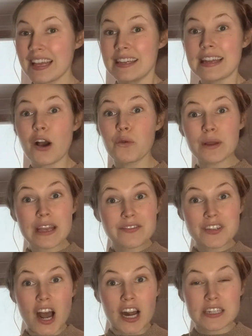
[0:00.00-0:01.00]
Now, we have
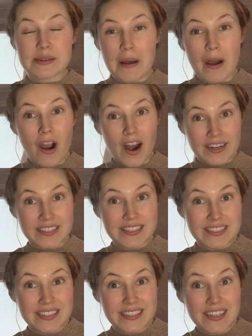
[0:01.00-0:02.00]
talked about
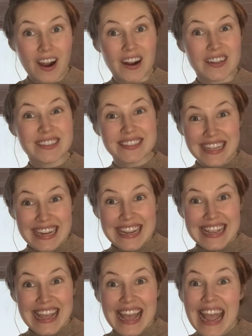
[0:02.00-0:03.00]
our city
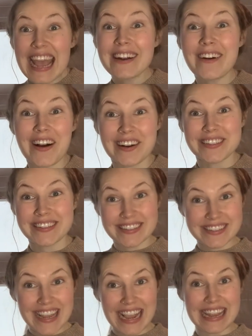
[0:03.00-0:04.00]
and our
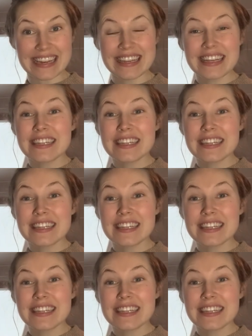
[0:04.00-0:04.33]
state.